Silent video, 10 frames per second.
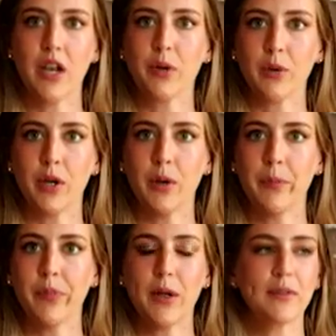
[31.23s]
in a
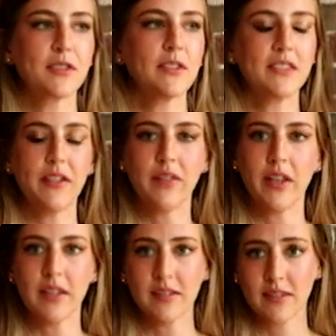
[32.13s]
room that was
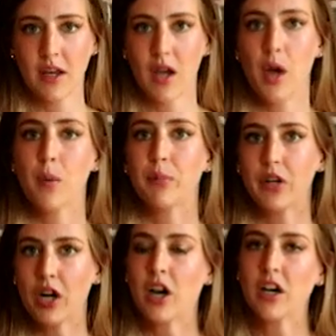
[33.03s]
receiving this
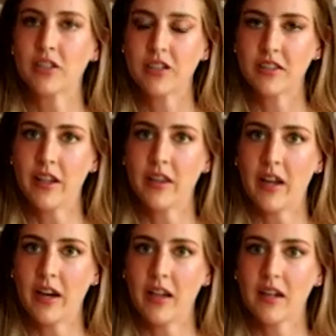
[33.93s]
pretty harsh
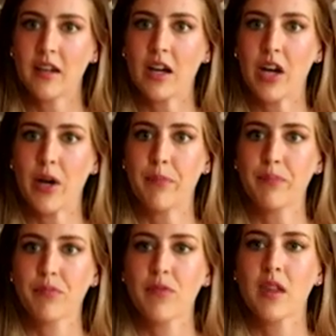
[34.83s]
sunlight,
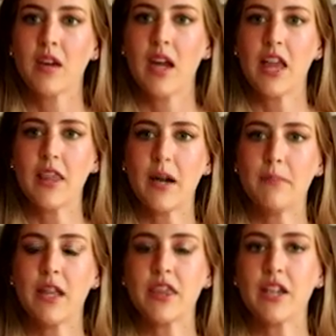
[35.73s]
and that
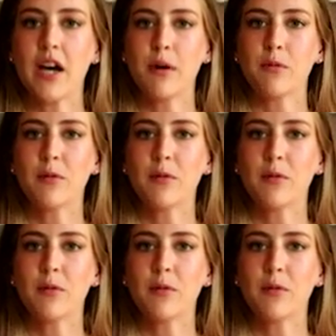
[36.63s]
meant that